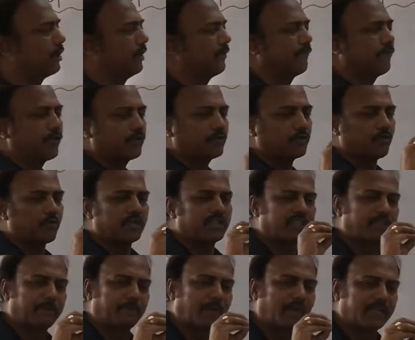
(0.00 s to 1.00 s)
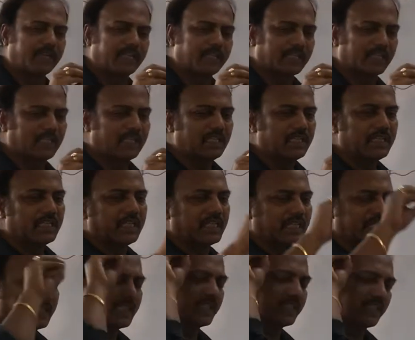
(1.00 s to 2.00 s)
A photon is a particle.
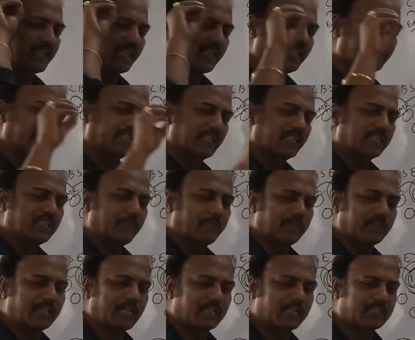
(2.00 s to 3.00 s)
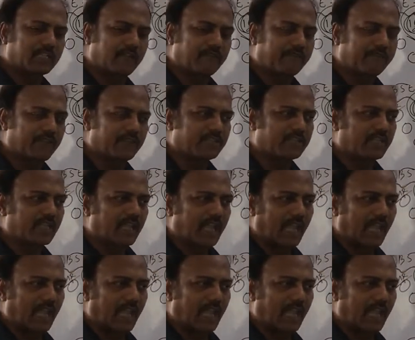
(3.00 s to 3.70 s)
It is hitting the metal surface